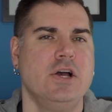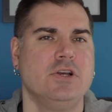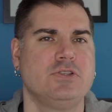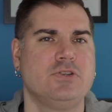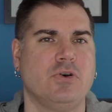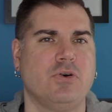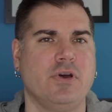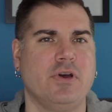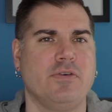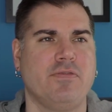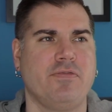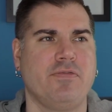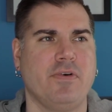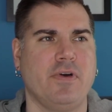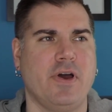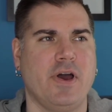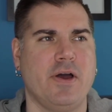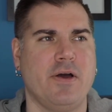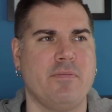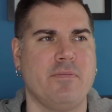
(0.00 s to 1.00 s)
So if
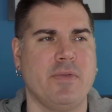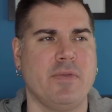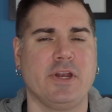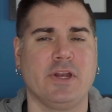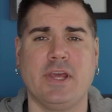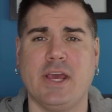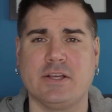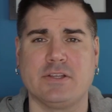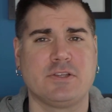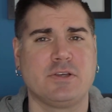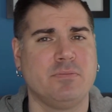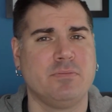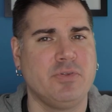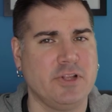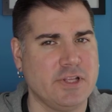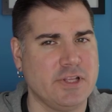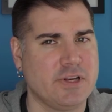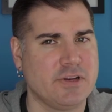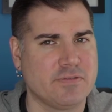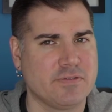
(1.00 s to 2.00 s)
and yes,
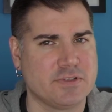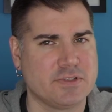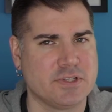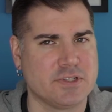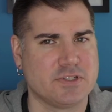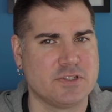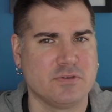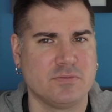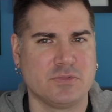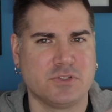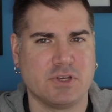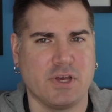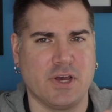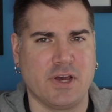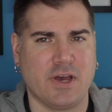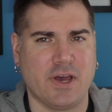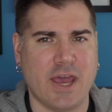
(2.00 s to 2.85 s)
completely different systems,